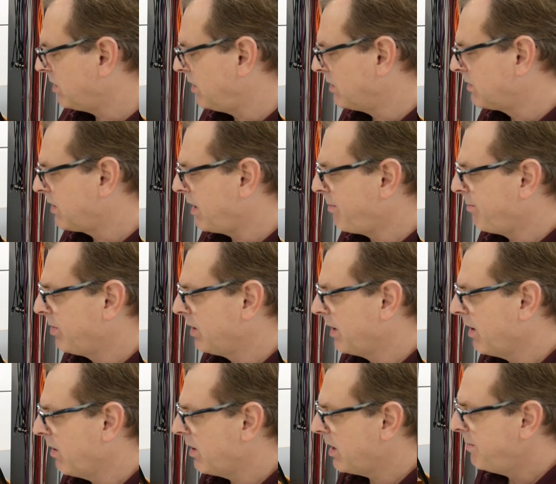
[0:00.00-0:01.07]
to the same
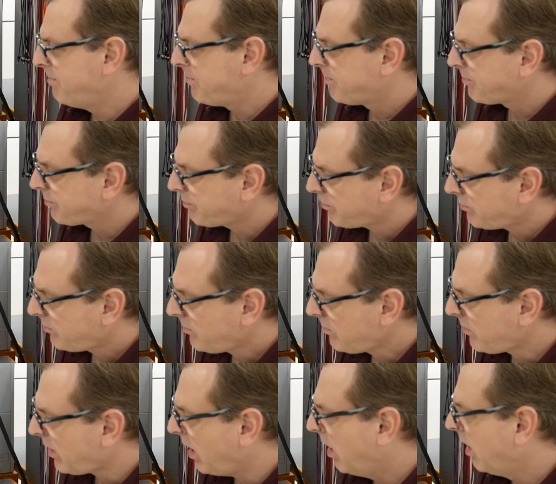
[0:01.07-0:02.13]
polarity.
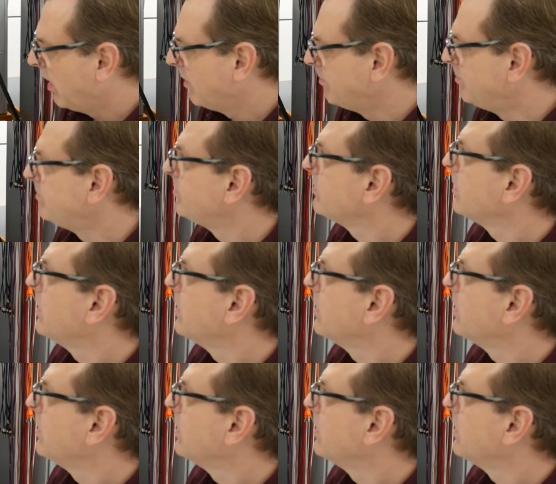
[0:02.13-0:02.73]
Um,